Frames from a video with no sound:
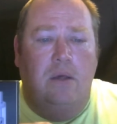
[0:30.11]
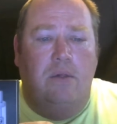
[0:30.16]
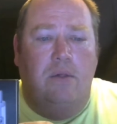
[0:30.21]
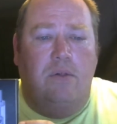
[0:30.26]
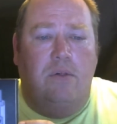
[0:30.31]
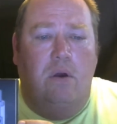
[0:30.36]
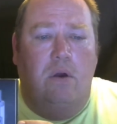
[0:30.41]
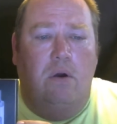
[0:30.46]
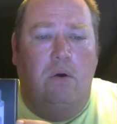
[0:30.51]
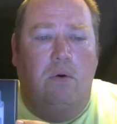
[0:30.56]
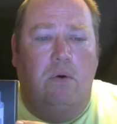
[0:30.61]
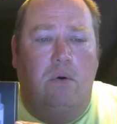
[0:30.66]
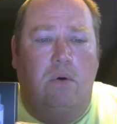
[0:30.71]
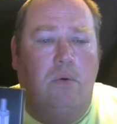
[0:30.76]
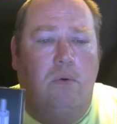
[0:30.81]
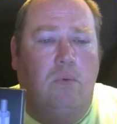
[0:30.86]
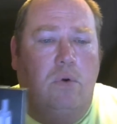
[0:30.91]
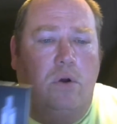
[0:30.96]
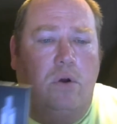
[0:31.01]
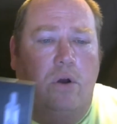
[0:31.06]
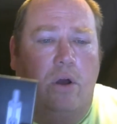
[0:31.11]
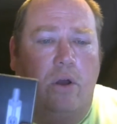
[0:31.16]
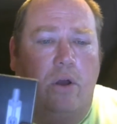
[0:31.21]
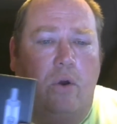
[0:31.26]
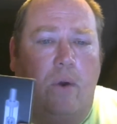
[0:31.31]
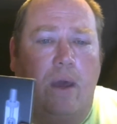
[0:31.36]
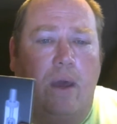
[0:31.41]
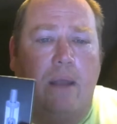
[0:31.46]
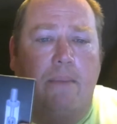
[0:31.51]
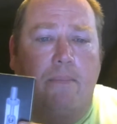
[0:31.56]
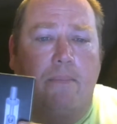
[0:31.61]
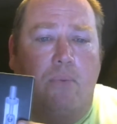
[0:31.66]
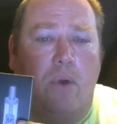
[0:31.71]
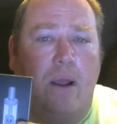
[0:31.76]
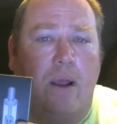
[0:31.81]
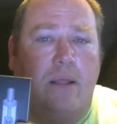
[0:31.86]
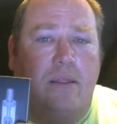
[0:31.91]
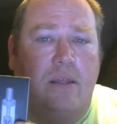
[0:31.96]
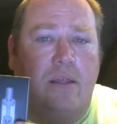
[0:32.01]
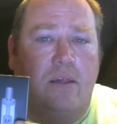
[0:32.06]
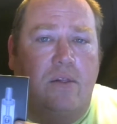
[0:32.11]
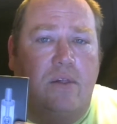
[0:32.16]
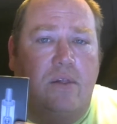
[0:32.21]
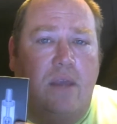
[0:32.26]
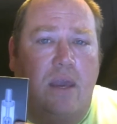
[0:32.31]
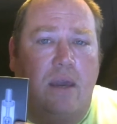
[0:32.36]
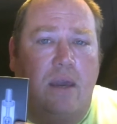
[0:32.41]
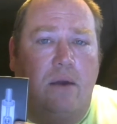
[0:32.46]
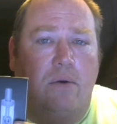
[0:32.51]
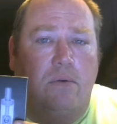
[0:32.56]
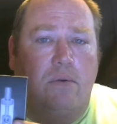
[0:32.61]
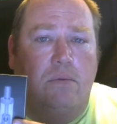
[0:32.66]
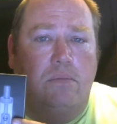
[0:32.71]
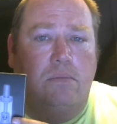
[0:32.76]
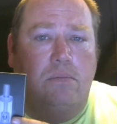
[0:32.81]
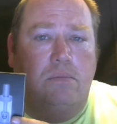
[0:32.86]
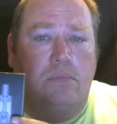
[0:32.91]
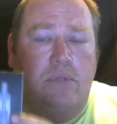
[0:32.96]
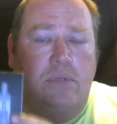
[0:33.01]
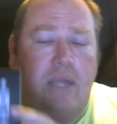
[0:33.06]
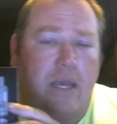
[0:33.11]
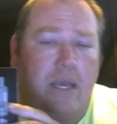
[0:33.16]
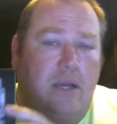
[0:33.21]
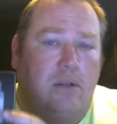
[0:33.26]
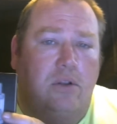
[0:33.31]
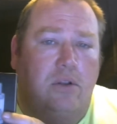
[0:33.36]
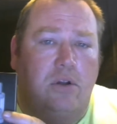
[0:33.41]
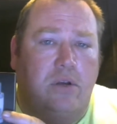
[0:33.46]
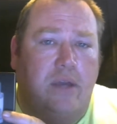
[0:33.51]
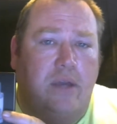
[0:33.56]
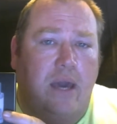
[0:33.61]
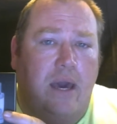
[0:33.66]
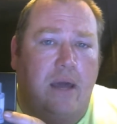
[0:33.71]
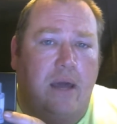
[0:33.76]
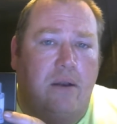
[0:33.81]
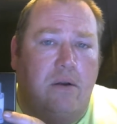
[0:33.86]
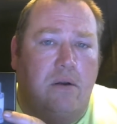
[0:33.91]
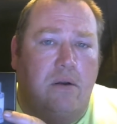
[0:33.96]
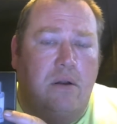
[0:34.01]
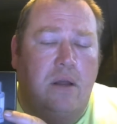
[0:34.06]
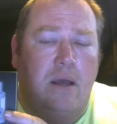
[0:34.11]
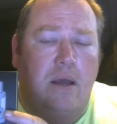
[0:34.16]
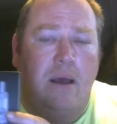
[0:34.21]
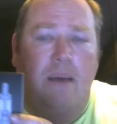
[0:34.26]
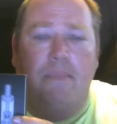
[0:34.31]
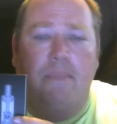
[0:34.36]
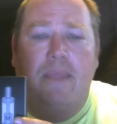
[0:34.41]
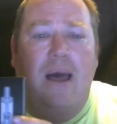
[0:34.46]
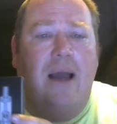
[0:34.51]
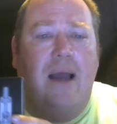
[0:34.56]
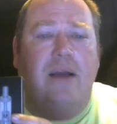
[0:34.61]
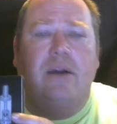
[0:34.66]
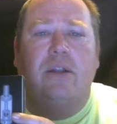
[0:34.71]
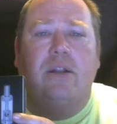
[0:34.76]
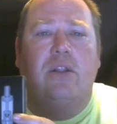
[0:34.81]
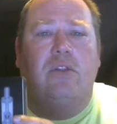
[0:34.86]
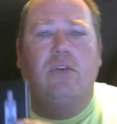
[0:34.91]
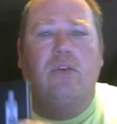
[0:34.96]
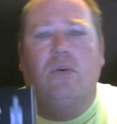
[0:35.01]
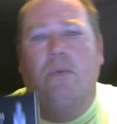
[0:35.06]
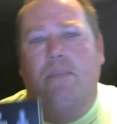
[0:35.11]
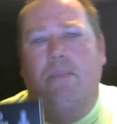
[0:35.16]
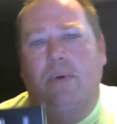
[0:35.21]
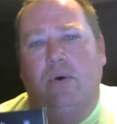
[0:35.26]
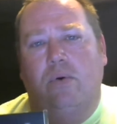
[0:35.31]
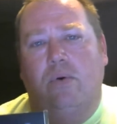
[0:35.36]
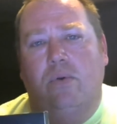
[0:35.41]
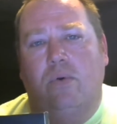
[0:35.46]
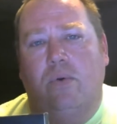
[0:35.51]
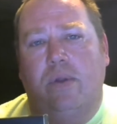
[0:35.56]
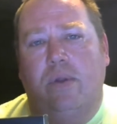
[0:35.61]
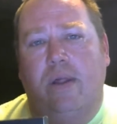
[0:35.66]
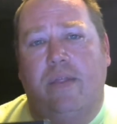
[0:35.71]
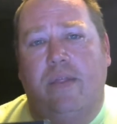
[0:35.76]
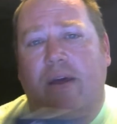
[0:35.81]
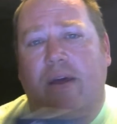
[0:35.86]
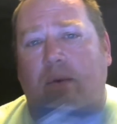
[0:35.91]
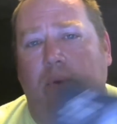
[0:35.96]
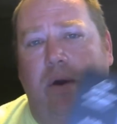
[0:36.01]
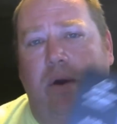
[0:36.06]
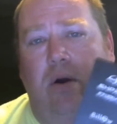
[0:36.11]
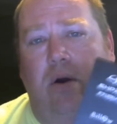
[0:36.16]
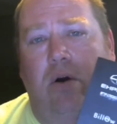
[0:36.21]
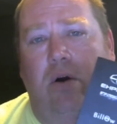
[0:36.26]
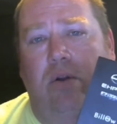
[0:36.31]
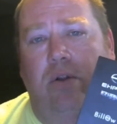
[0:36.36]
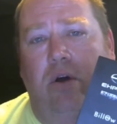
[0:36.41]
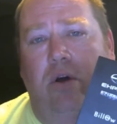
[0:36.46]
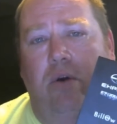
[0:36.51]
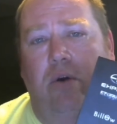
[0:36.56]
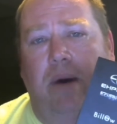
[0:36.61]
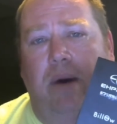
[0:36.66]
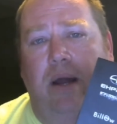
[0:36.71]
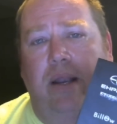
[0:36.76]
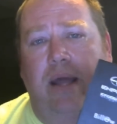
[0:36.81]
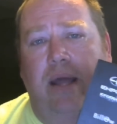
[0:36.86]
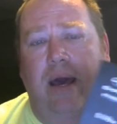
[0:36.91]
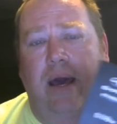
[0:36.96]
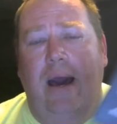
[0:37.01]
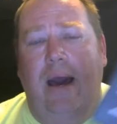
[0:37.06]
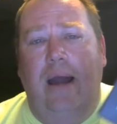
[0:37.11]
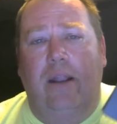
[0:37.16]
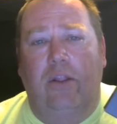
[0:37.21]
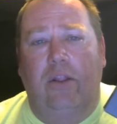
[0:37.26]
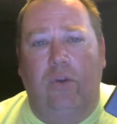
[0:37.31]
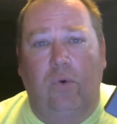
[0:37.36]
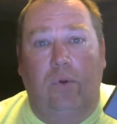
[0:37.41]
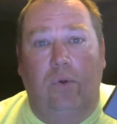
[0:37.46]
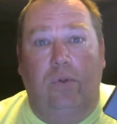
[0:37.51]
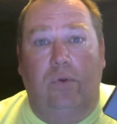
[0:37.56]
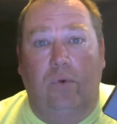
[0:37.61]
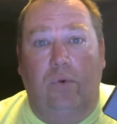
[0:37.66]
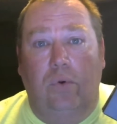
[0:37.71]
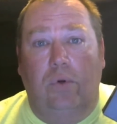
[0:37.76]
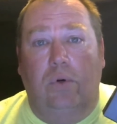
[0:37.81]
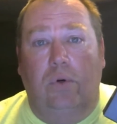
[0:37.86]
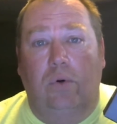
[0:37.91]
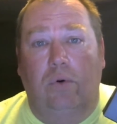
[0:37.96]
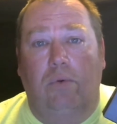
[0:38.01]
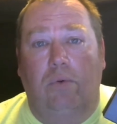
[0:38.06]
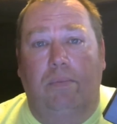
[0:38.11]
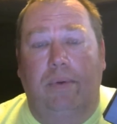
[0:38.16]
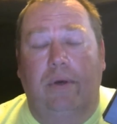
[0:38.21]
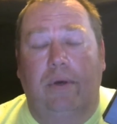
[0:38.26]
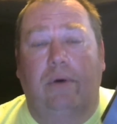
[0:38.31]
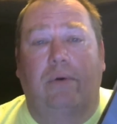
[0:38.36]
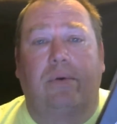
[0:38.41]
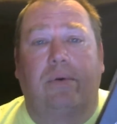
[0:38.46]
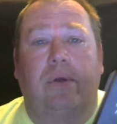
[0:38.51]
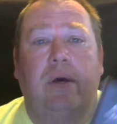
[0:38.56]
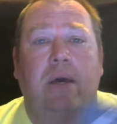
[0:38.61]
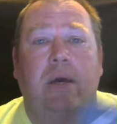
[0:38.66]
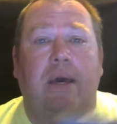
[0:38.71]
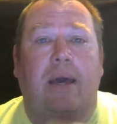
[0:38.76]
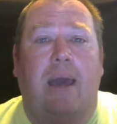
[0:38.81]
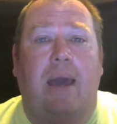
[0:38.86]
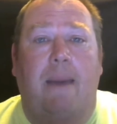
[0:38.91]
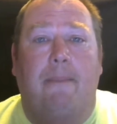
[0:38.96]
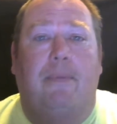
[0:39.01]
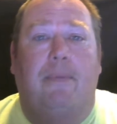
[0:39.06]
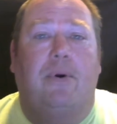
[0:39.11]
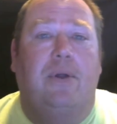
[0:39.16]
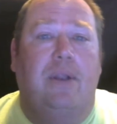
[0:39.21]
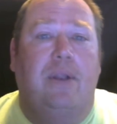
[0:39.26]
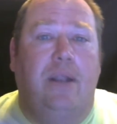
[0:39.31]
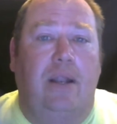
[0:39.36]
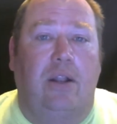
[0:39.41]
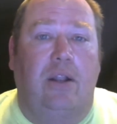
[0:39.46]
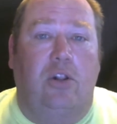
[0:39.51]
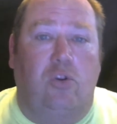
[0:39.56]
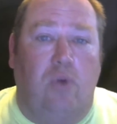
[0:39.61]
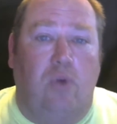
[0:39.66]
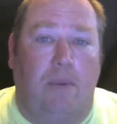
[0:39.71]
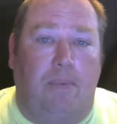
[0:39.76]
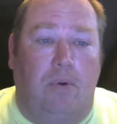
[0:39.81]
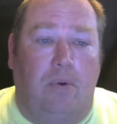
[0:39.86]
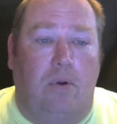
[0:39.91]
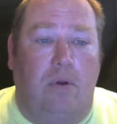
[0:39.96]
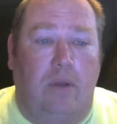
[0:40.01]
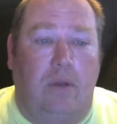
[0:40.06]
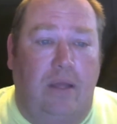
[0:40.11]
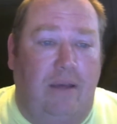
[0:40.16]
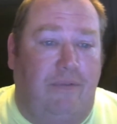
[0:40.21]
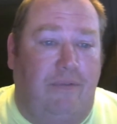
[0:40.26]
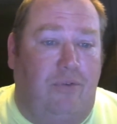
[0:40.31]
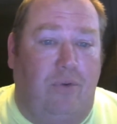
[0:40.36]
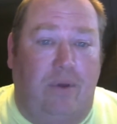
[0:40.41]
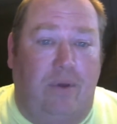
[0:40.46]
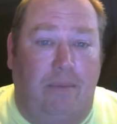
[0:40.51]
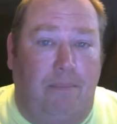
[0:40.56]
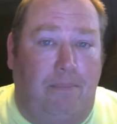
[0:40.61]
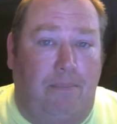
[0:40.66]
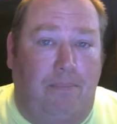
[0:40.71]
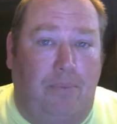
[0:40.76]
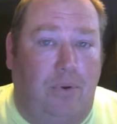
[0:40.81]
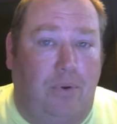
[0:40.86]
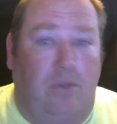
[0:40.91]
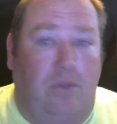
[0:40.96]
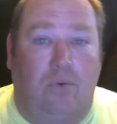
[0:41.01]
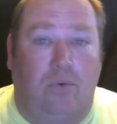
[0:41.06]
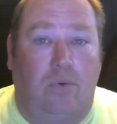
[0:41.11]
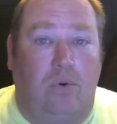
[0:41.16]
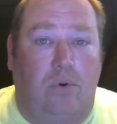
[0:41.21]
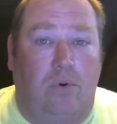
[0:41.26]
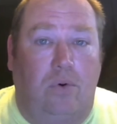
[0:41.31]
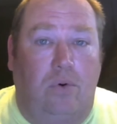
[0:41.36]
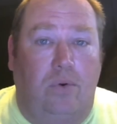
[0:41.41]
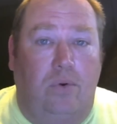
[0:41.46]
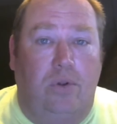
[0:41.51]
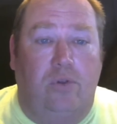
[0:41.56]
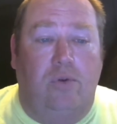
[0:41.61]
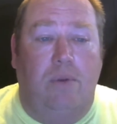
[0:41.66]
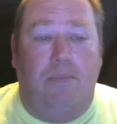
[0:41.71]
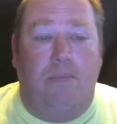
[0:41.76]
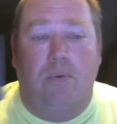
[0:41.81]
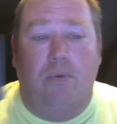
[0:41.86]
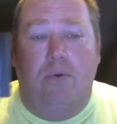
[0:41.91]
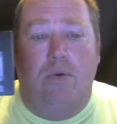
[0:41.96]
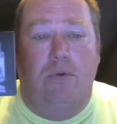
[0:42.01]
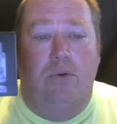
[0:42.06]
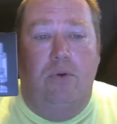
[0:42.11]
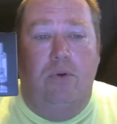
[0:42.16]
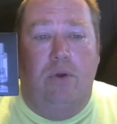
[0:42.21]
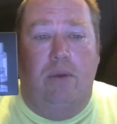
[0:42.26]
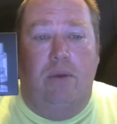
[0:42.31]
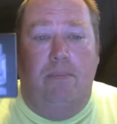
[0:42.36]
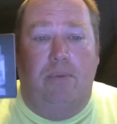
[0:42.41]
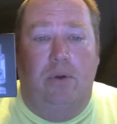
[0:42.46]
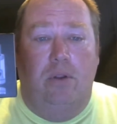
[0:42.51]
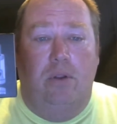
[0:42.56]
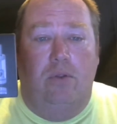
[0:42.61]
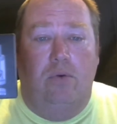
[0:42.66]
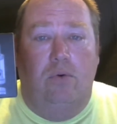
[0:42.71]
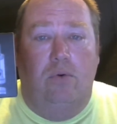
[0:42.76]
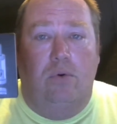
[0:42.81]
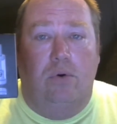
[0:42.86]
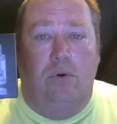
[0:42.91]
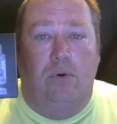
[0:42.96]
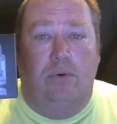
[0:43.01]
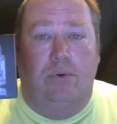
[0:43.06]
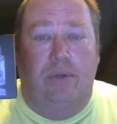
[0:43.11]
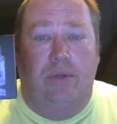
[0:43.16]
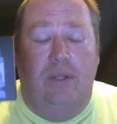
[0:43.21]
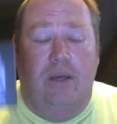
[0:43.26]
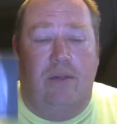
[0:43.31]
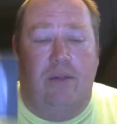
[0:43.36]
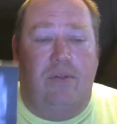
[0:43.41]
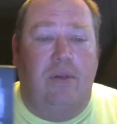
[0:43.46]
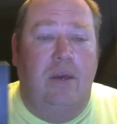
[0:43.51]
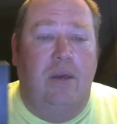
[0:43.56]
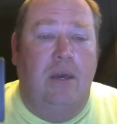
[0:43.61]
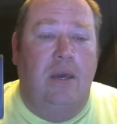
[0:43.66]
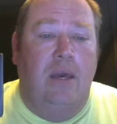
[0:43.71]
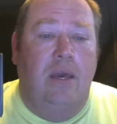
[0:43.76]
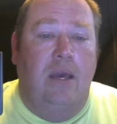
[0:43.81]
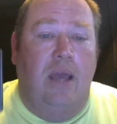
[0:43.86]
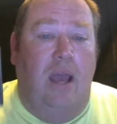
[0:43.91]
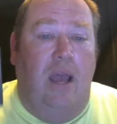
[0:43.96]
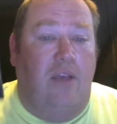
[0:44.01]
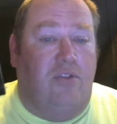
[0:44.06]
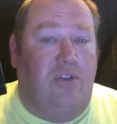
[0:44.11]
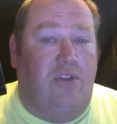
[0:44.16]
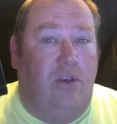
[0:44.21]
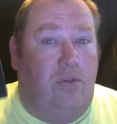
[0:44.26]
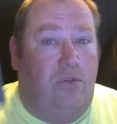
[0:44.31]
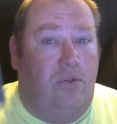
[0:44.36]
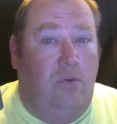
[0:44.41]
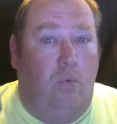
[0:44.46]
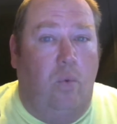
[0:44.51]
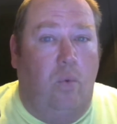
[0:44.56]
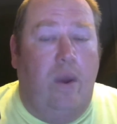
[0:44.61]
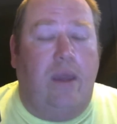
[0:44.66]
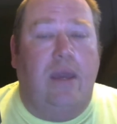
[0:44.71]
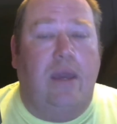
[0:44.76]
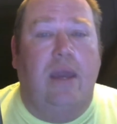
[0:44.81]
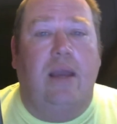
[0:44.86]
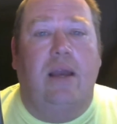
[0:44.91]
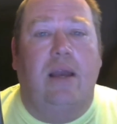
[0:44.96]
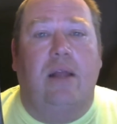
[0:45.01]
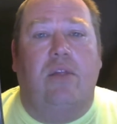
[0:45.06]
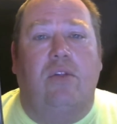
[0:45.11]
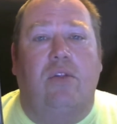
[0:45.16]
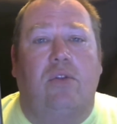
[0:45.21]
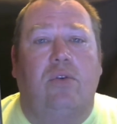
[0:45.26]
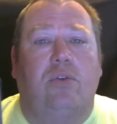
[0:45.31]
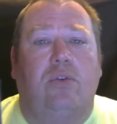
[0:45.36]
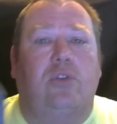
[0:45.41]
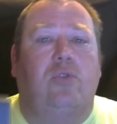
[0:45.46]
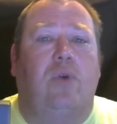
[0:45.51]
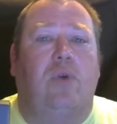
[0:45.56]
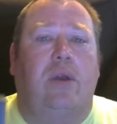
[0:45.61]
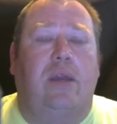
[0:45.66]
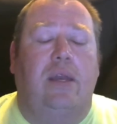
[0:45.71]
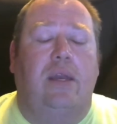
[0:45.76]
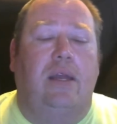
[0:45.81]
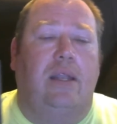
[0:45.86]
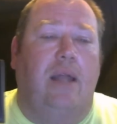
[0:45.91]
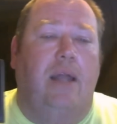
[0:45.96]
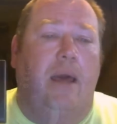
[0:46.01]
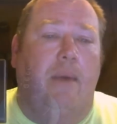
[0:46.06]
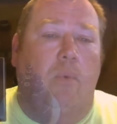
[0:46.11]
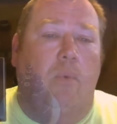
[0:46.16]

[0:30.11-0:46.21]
So we're going to go ahead and break this down, take a look at her, not going to do a build on it. I think we all know by now how to do a dual coil build and put it in a dripper. If you can put a dual coil in a dripper, you can put a dual coil in this. It's just the wicking gets a little tricky, and I